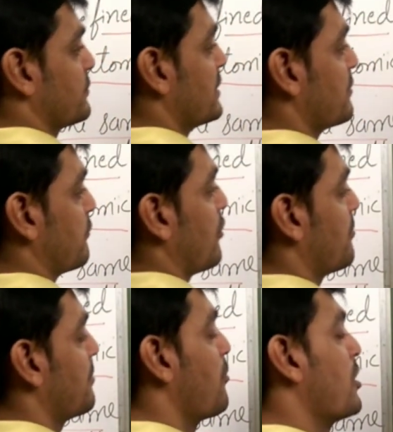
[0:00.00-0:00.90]
will
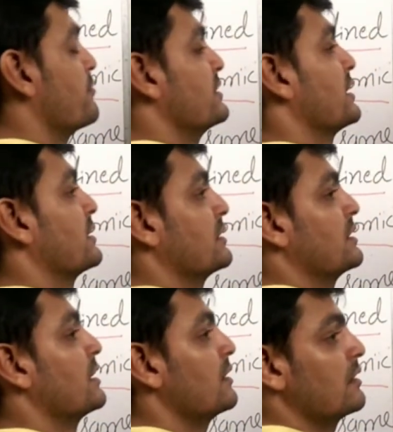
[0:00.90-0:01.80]
form a bond with
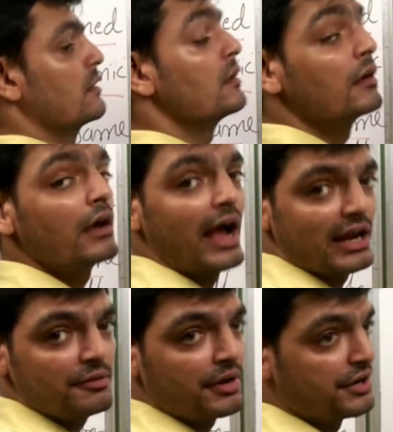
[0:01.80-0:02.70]
another
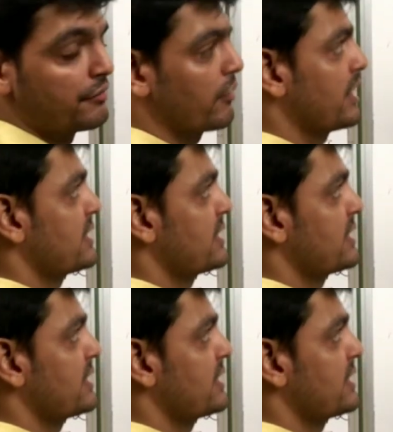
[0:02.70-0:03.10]
element. For